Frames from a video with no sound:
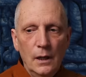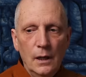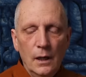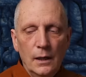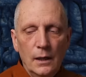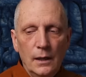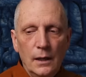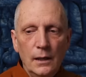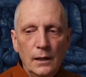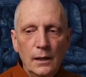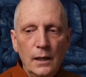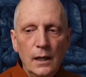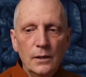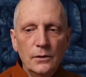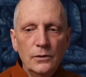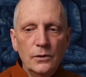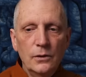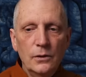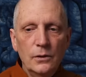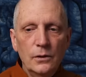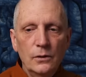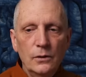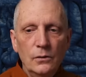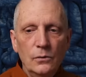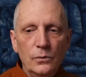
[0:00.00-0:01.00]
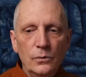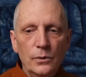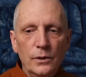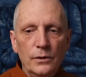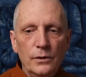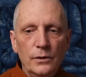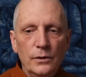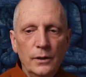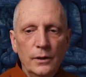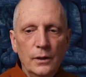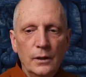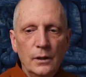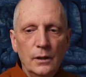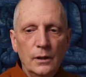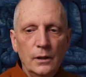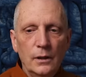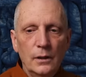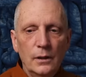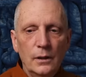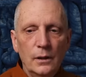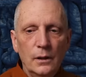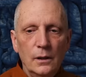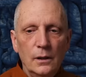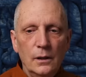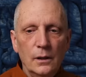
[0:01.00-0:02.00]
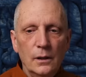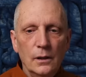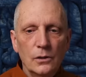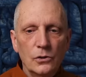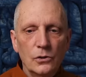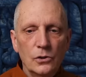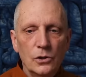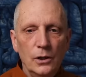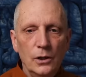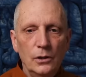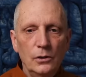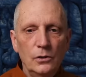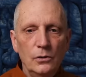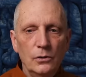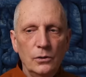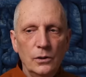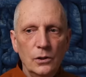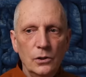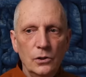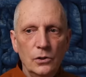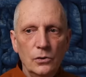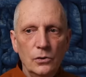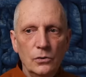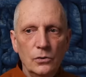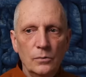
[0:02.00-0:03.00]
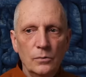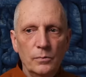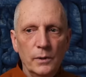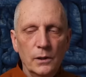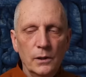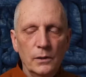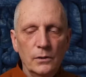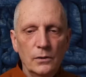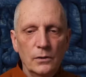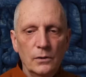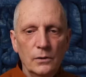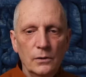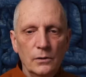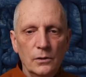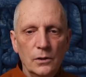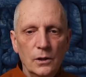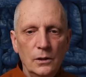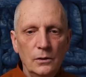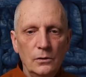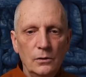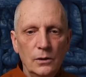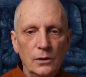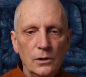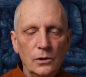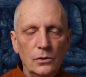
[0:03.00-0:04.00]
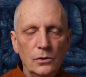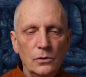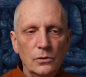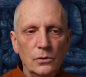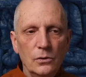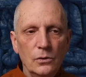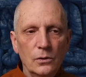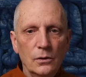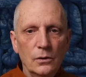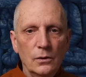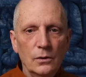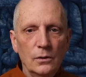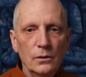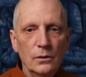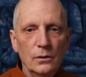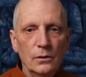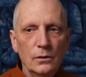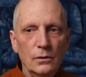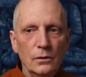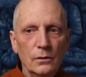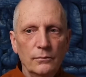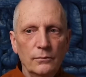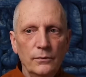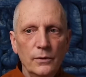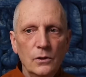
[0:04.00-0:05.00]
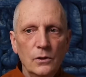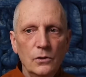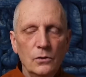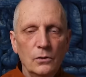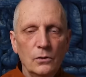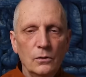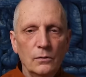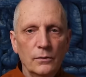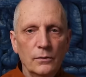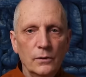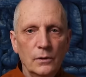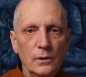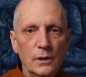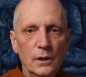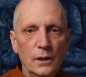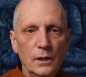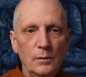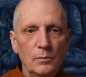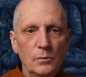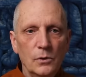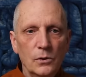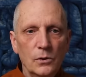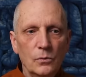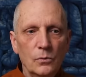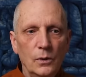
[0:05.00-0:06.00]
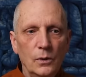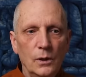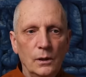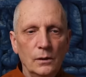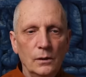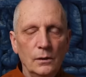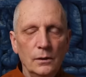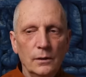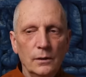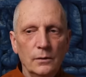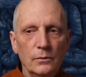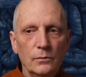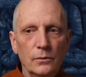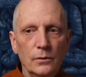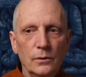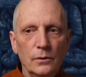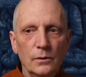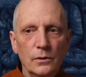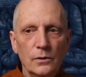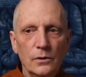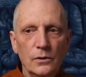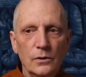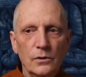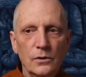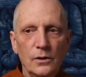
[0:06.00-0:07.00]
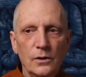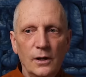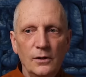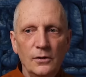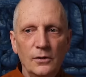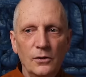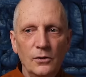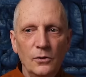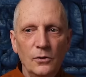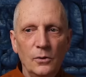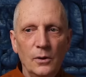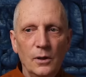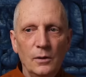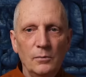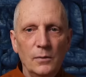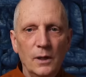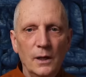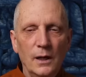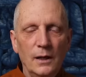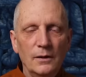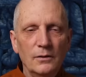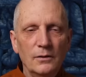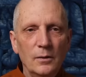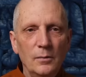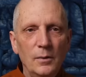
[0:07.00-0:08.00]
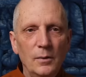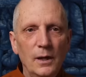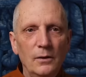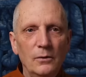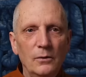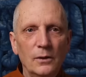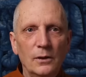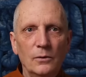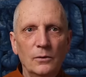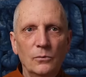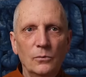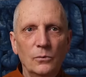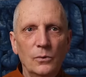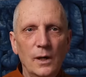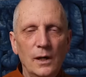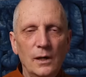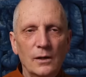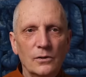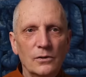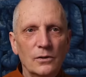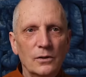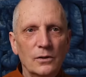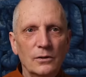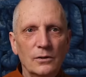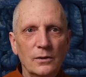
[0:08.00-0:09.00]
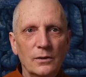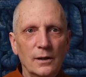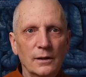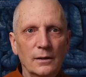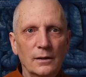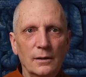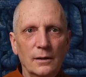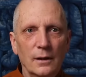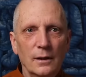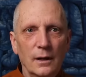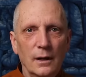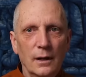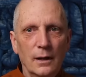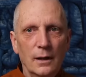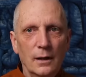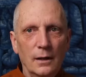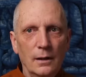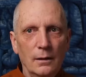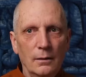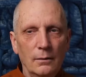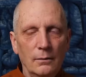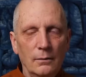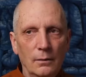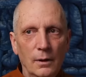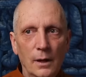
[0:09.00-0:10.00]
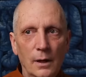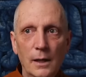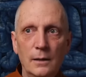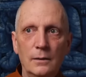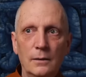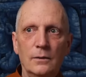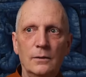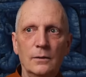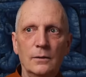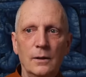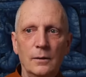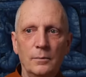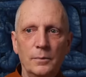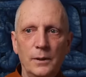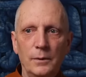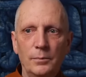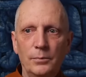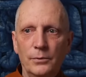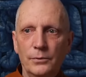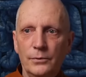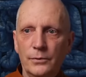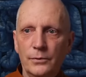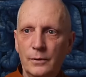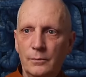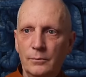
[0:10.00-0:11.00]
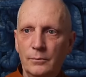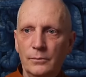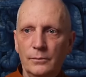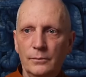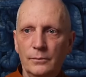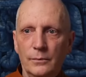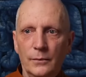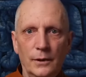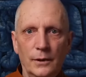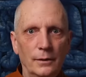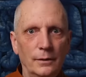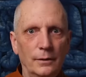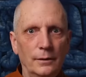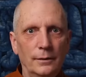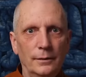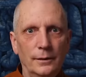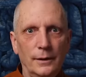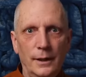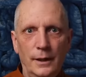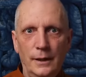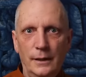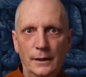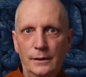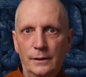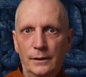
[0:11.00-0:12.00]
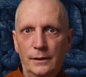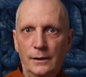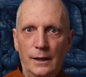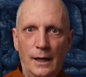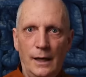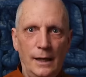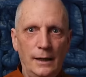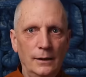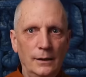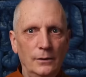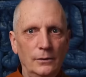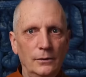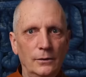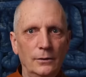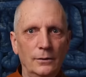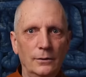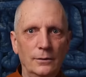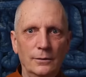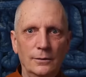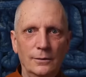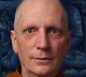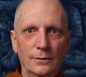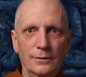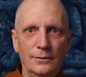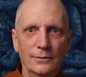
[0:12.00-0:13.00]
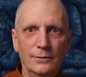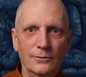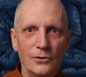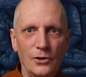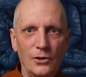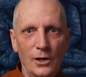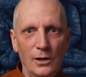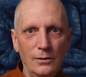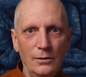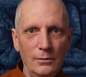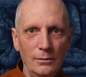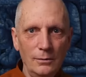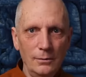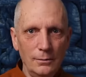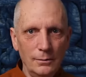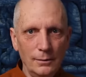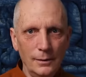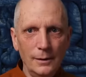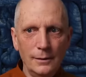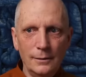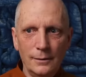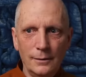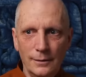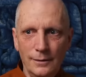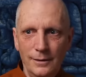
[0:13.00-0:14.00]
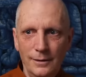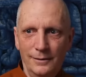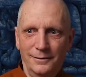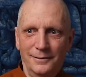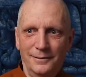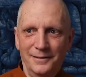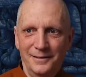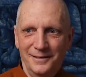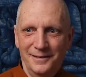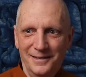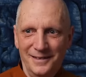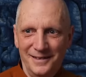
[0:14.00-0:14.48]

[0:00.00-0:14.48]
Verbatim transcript: And then he has to deal with uh, gender issues because gender issues are a feature of the time as well. Uh, this is not new. I mean, somehow in the West, it's like, what? There are people some that are kind of neither gender. What the?